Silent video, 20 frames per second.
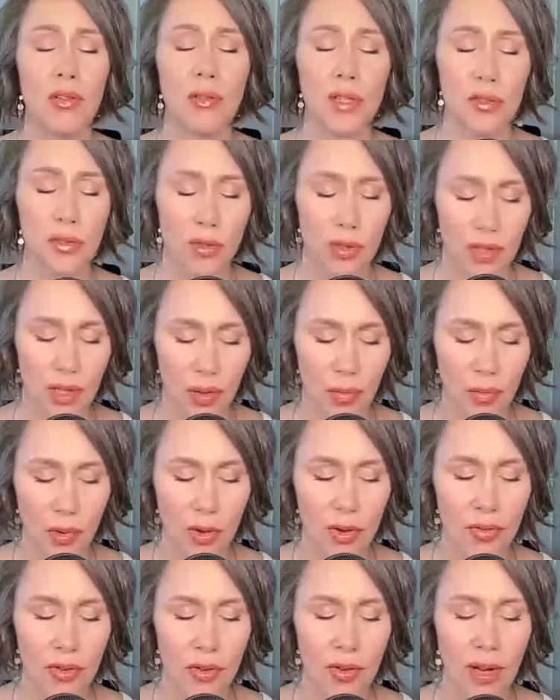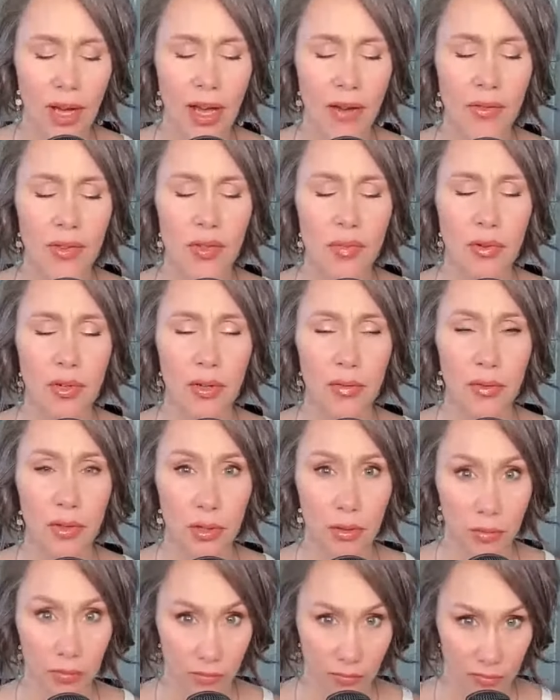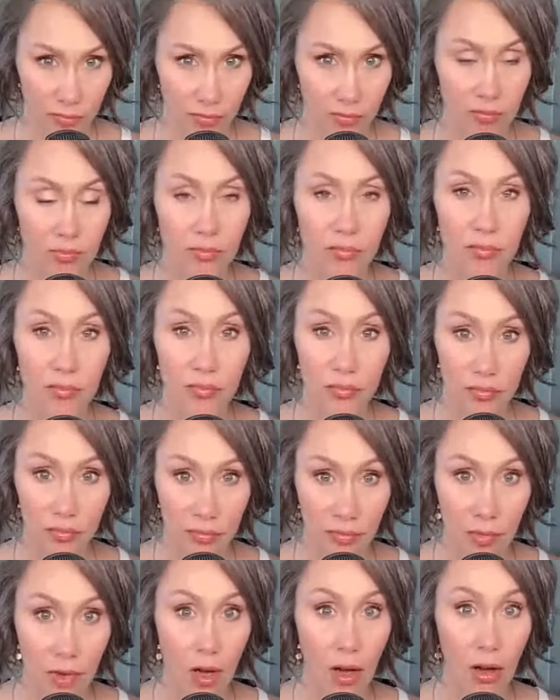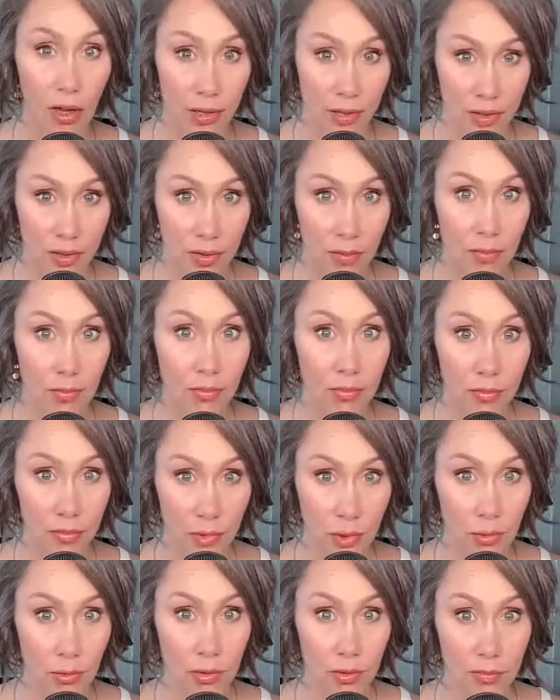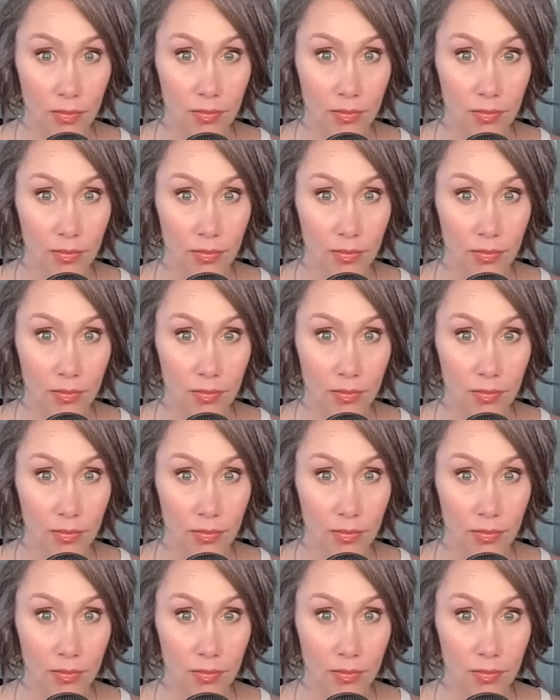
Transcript: Interesting point of view, I have this point of view. Awesome tool.